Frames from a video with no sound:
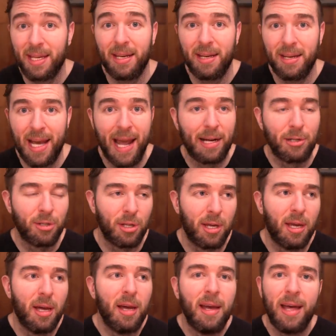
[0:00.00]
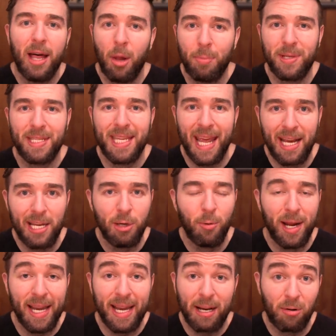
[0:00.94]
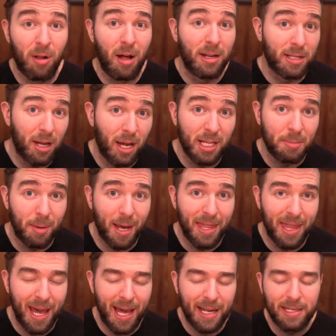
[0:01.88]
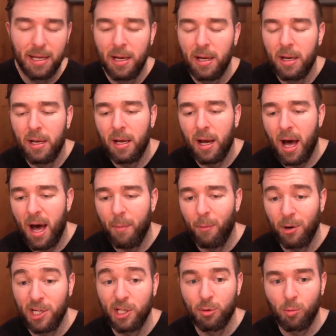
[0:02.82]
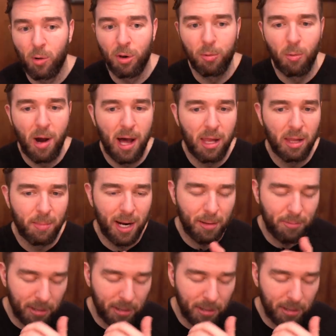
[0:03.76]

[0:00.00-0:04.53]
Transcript: can actually help attenuate hair loss caused by that, which is worthwhile in my